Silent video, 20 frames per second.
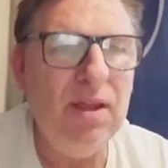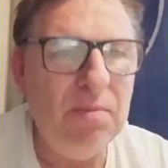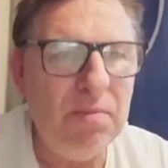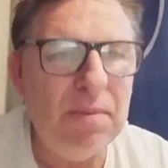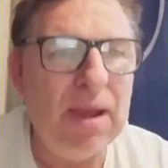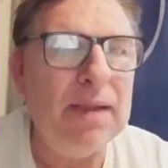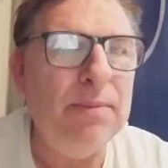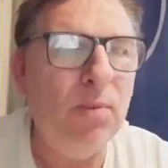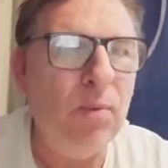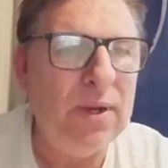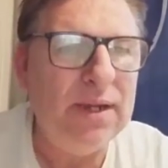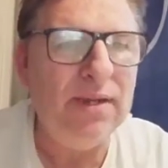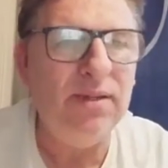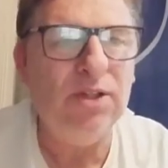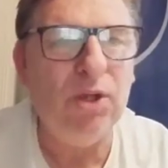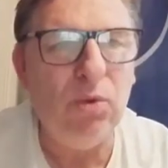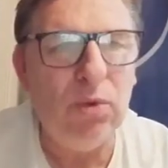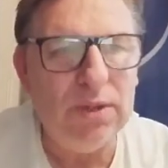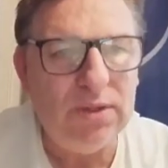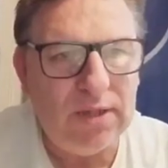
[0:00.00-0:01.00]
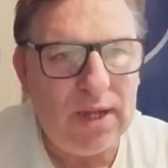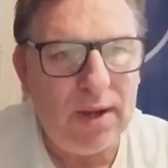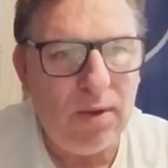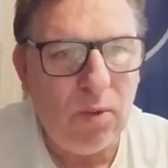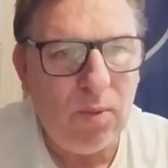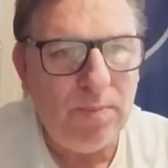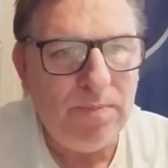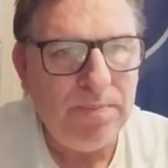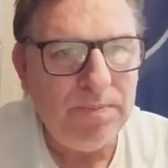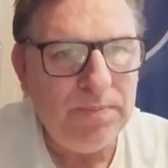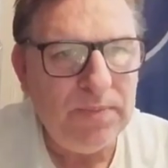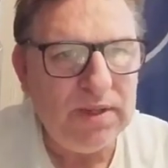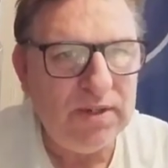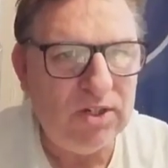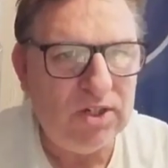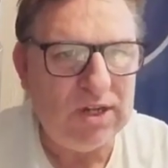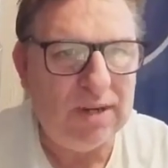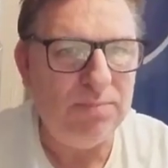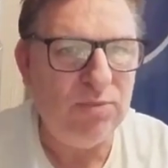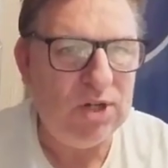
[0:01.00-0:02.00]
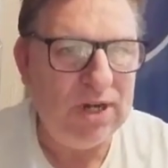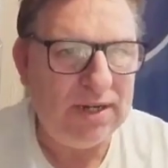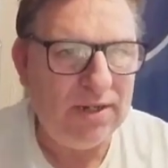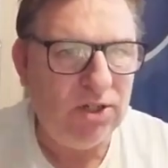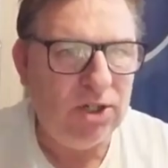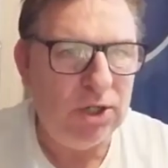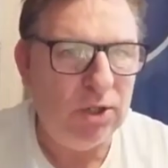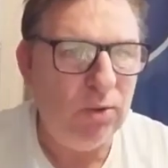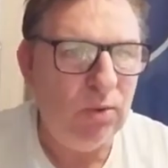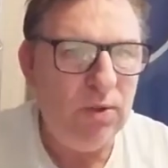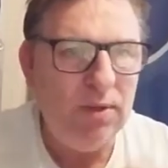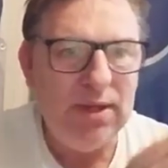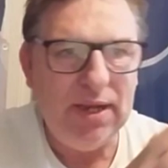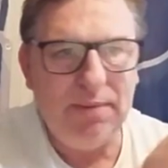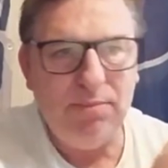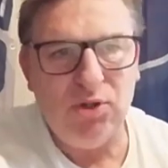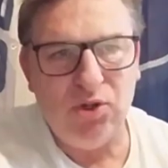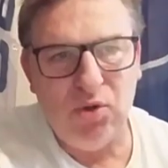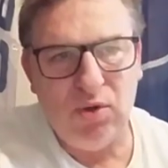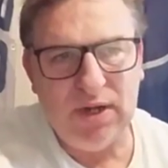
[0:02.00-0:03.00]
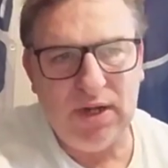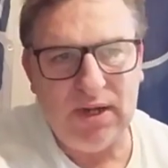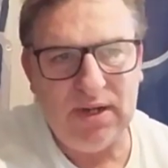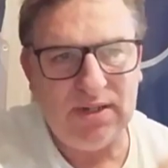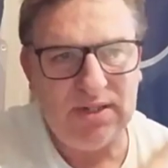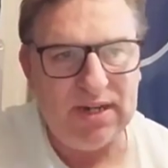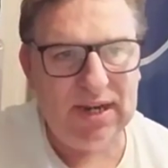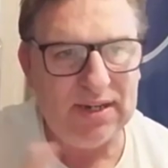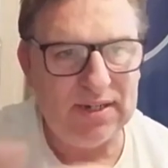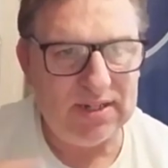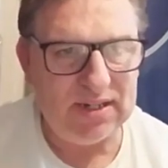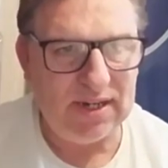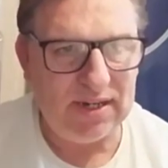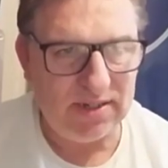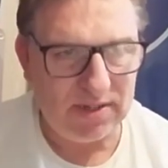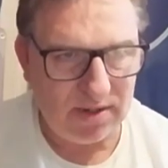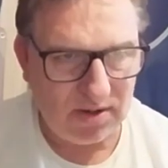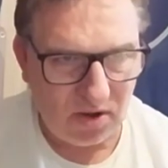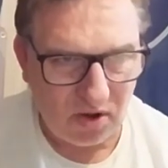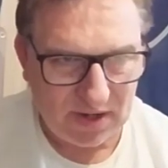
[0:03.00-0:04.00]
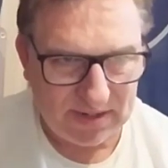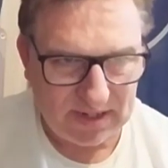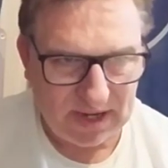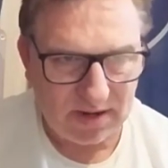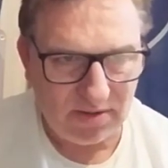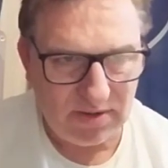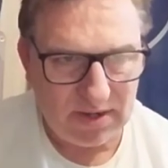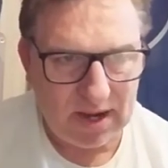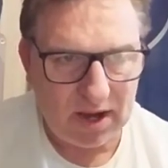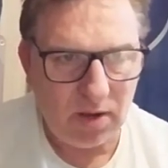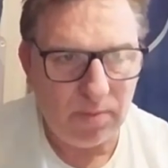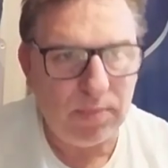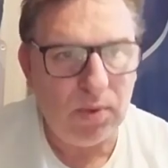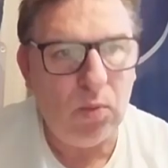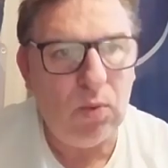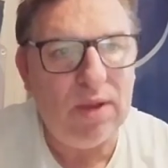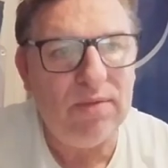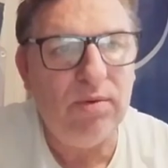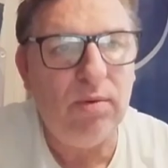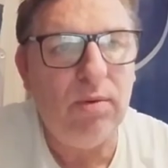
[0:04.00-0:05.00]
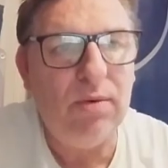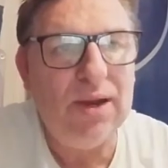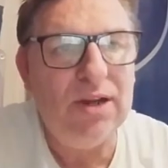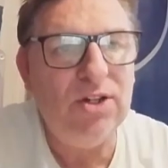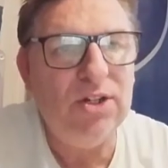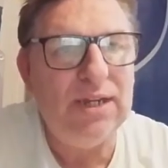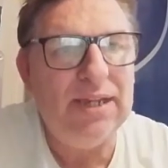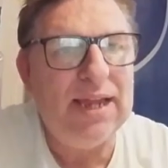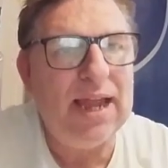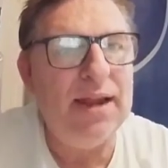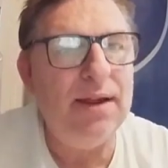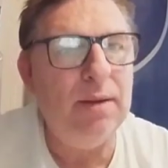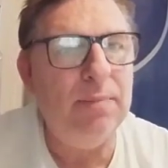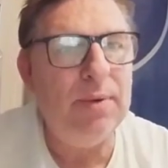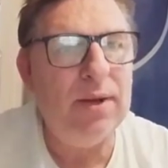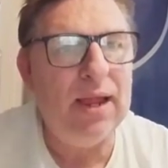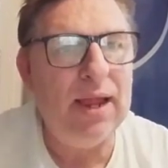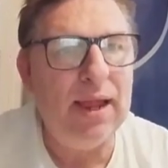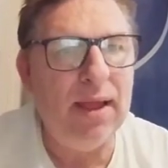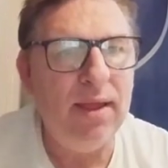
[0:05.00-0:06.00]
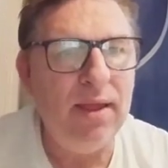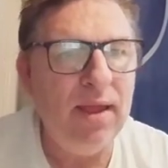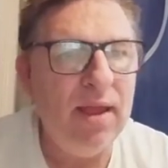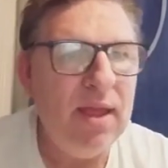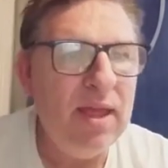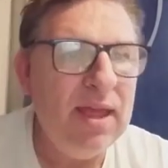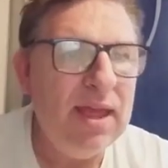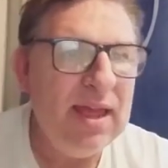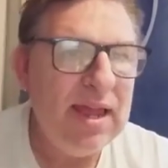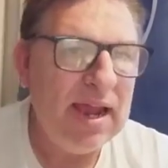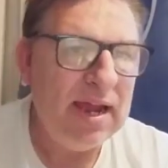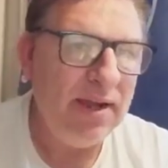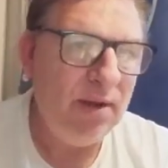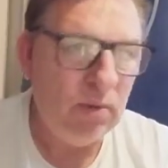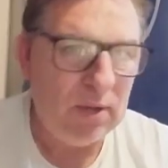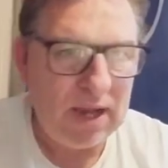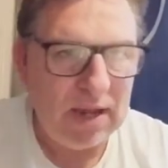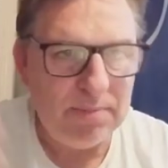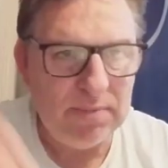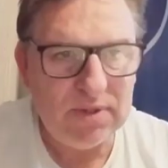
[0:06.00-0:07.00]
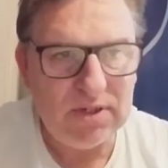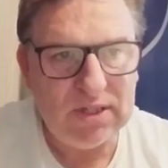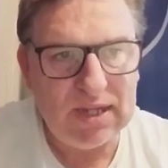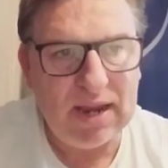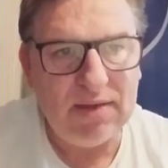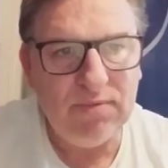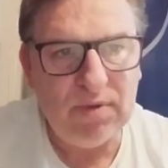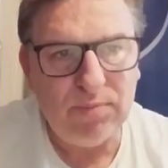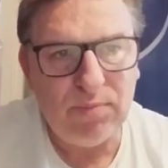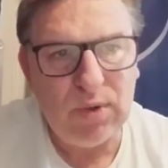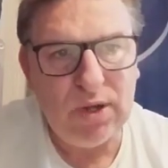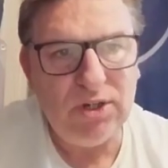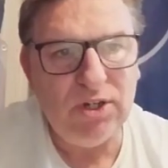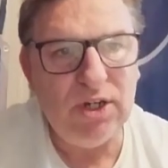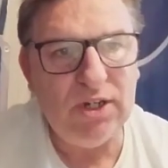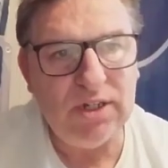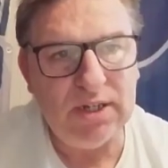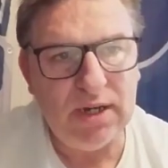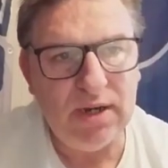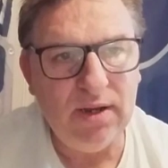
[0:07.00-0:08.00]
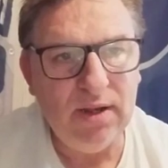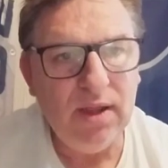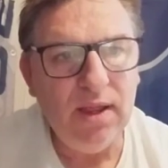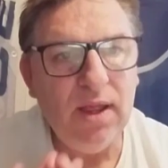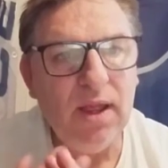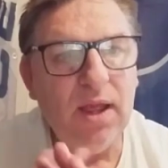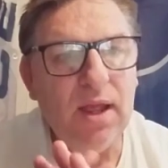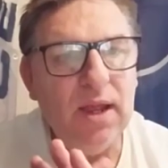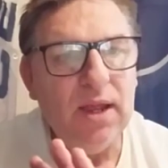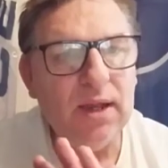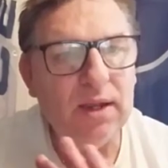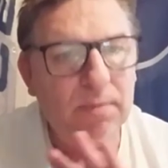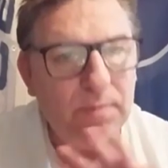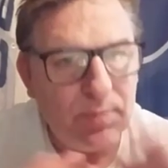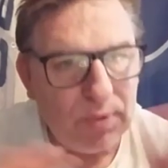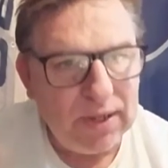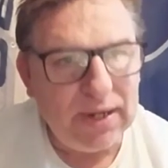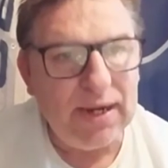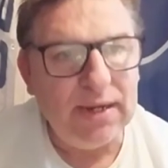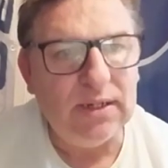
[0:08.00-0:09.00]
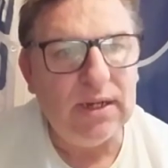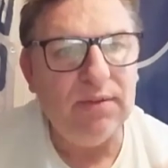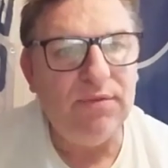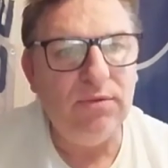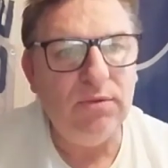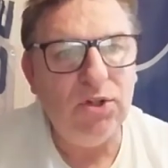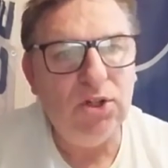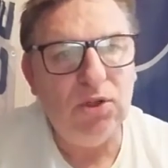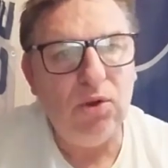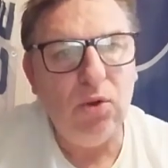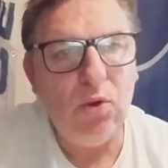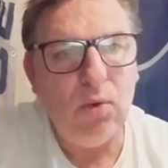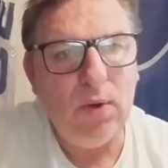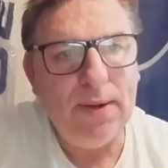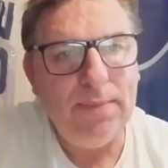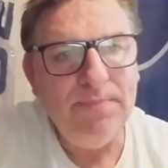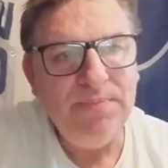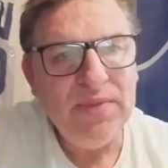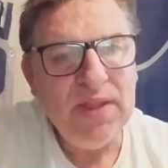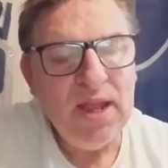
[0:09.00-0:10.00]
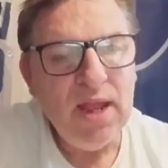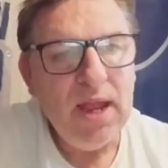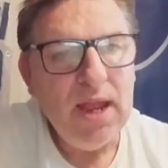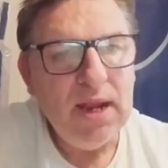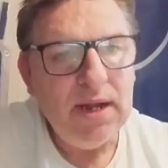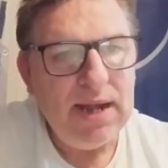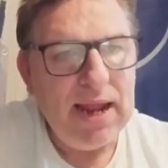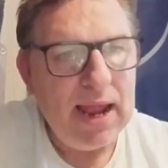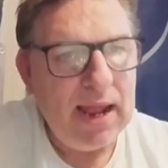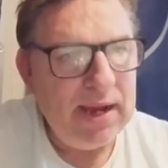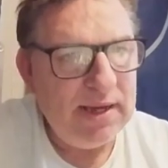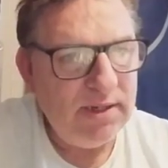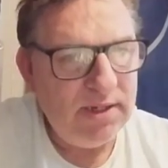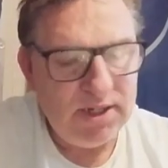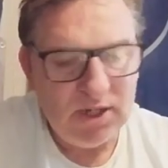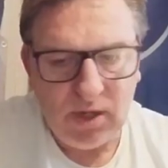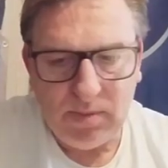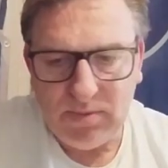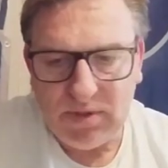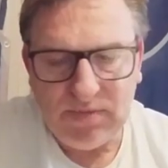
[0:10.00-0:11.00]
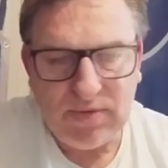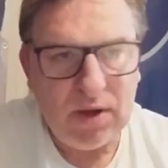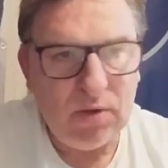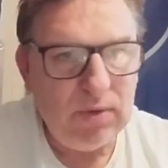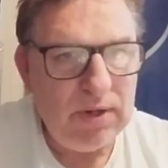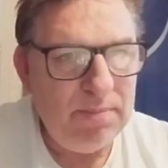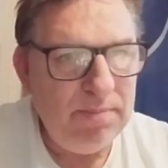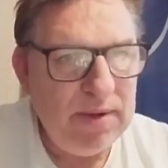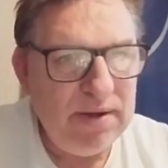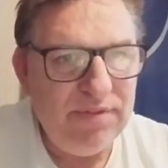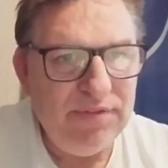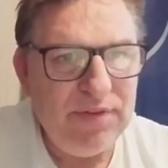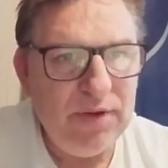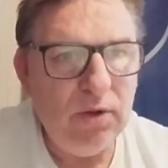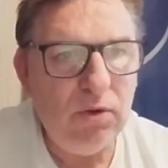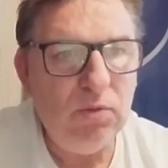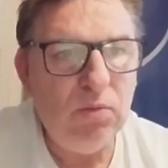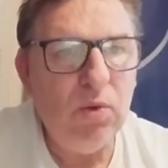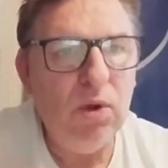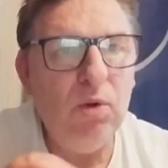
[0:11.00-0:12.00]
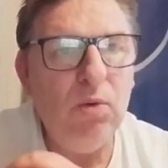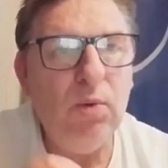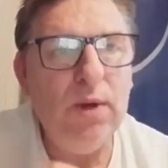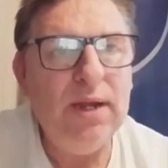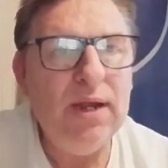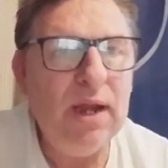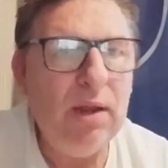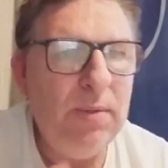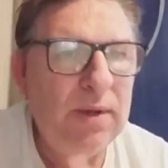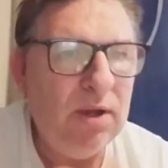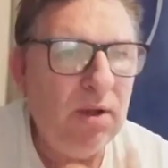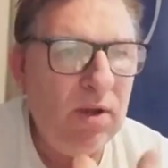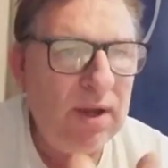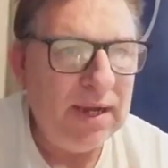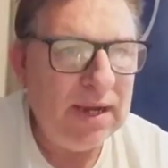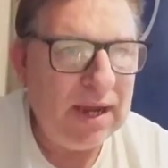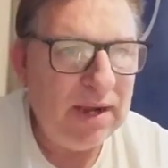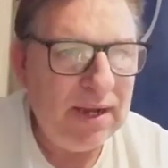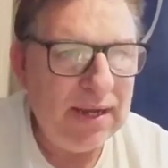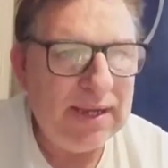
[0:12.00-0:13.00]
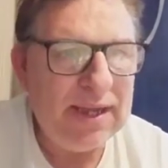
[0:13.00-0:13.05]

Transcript: maybe we can do a deal subject to him joining us next season. I don't know, but whether we're actually getting a player and he'll come to Stamford Bridge is a completely different story. Now, in terms of holding midfield, well, we know we've got N'Golo